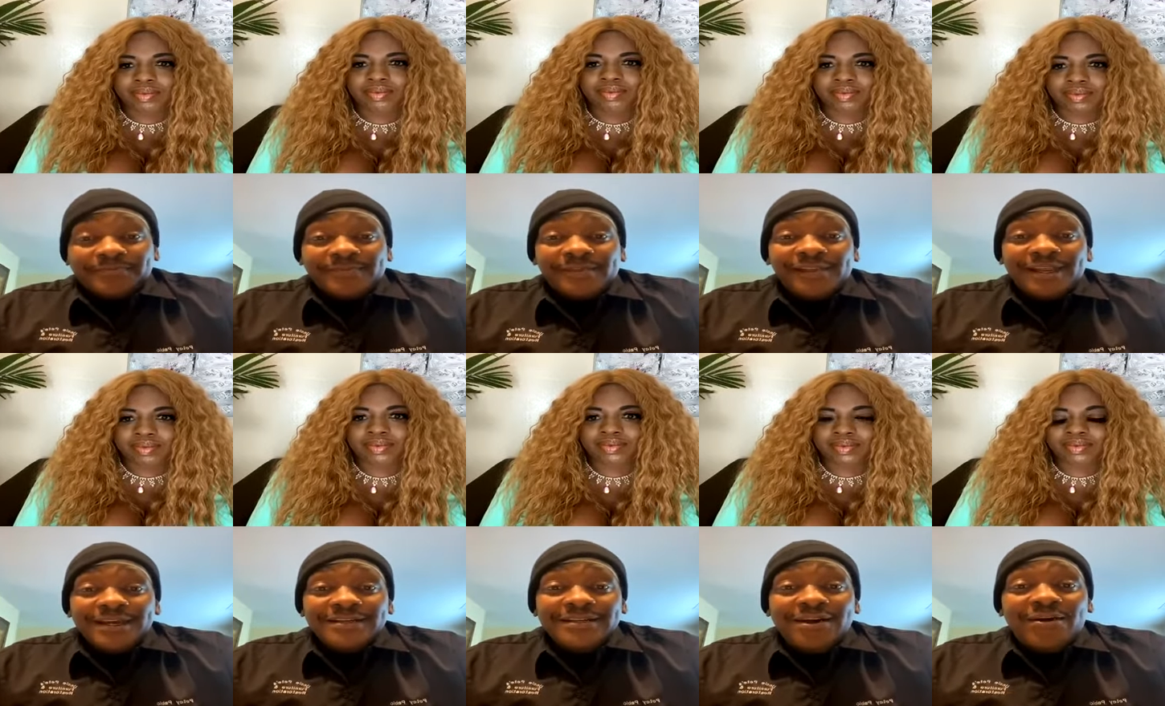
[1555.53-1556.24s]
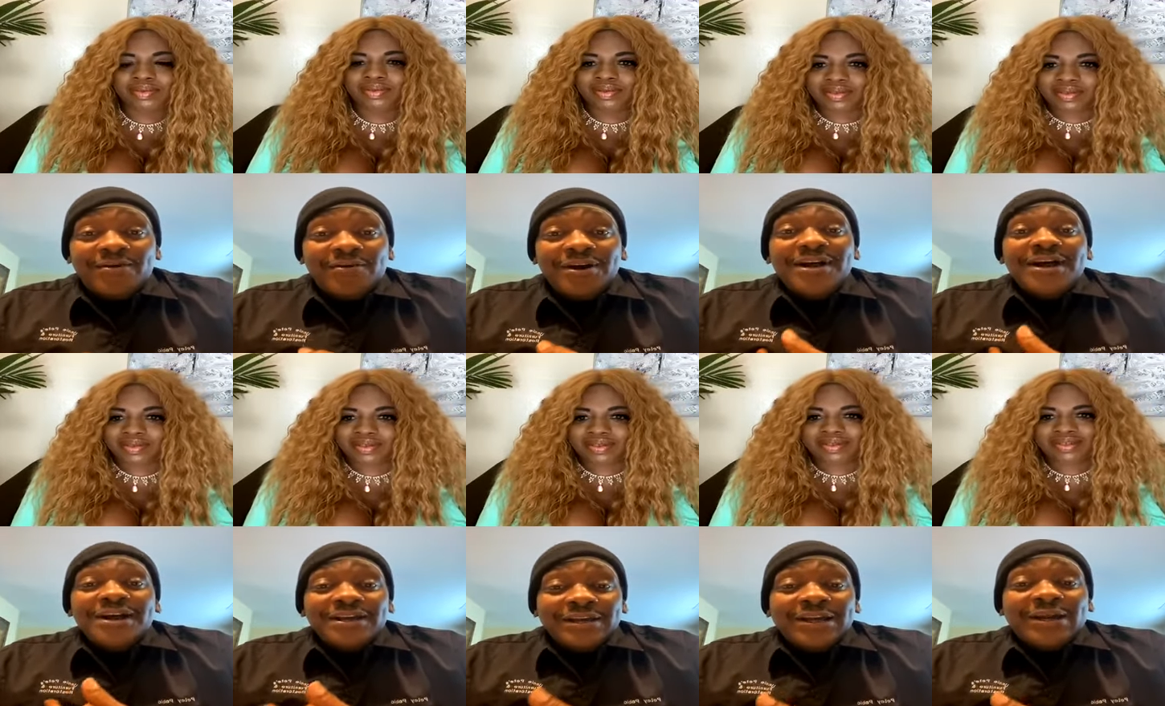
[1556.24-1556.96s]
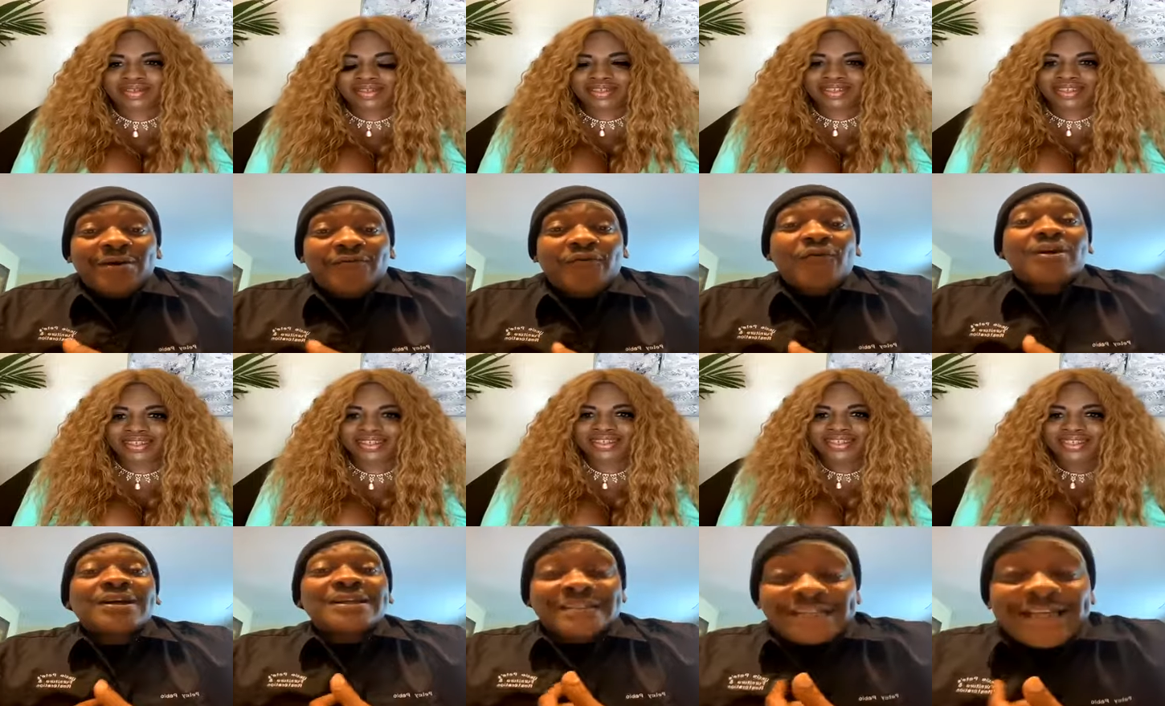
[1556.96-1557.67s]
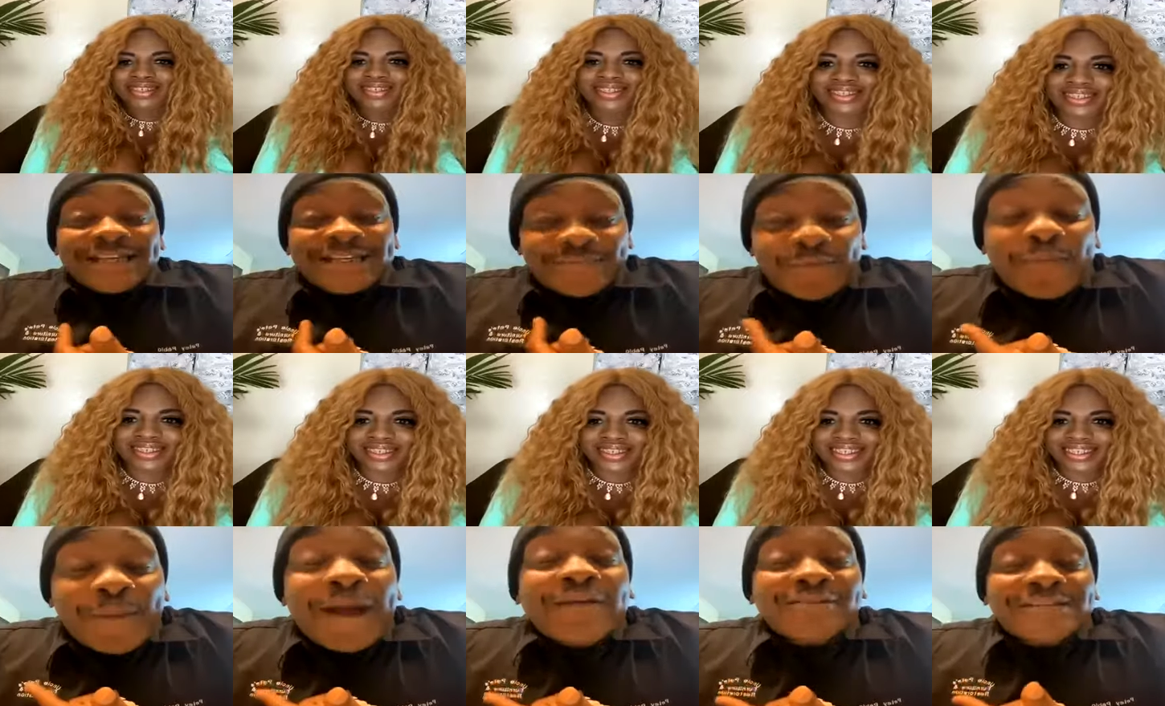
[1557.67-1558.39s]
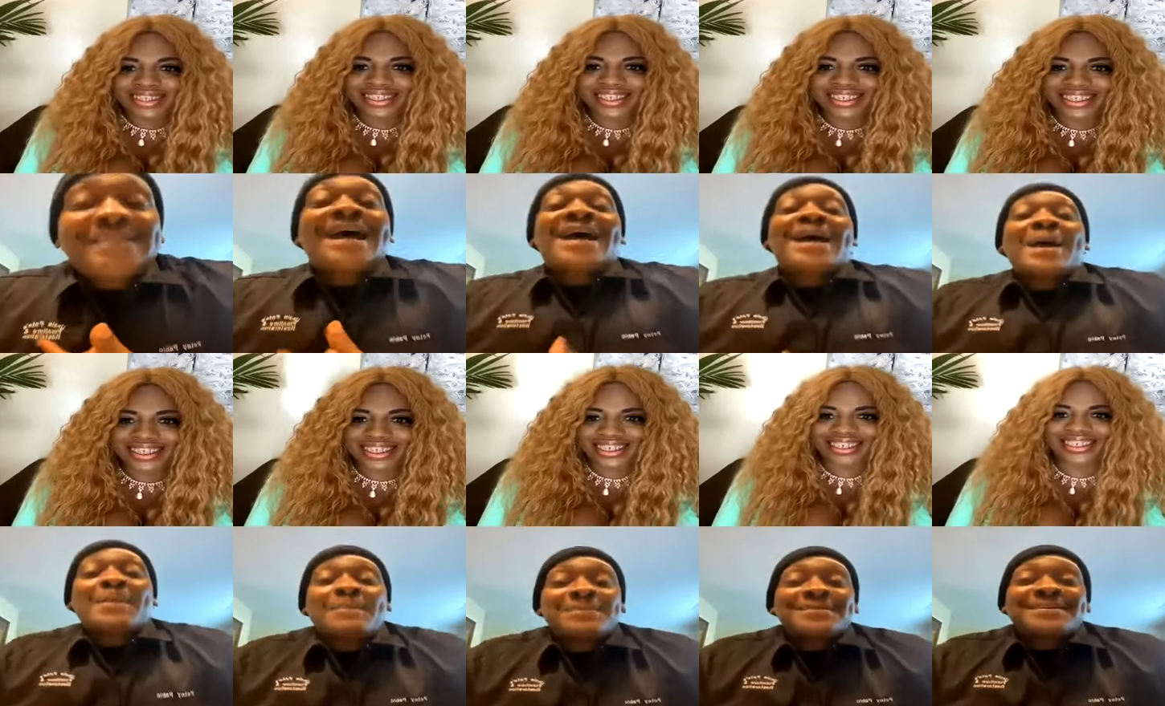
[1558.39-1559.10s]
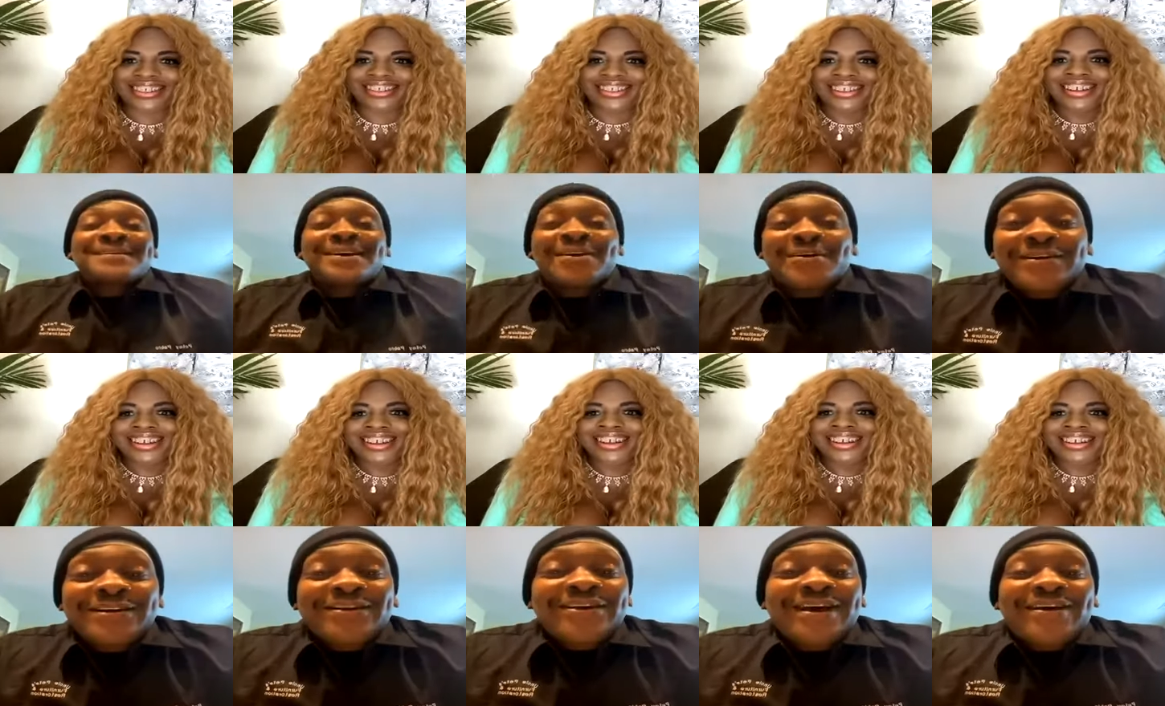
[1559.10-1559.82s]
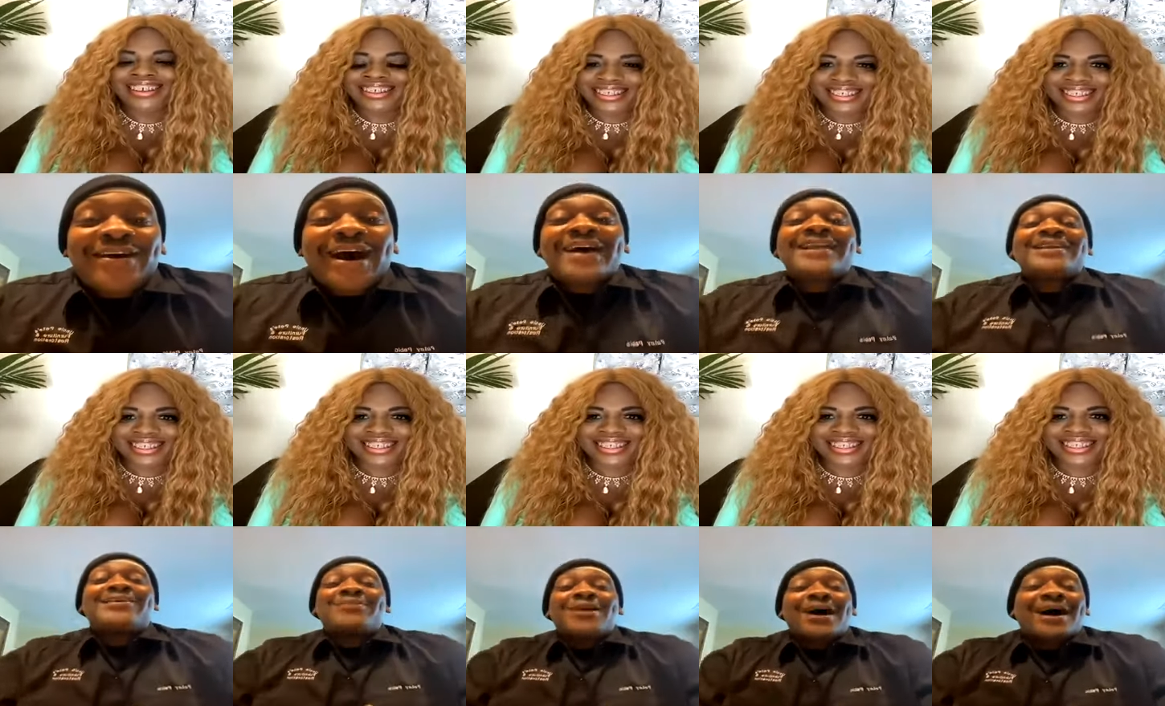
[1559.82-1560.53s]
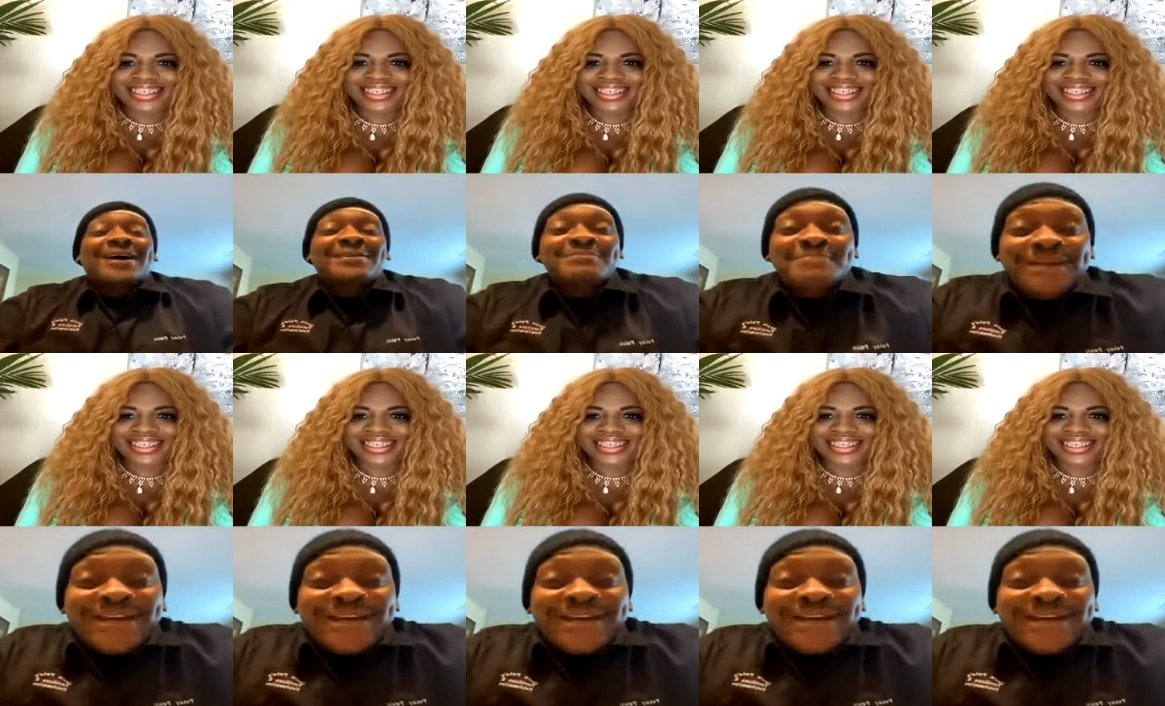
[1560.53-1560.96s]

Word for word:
Speaker 1: so you know, for an extensive amount of time. So you know, I know how to be.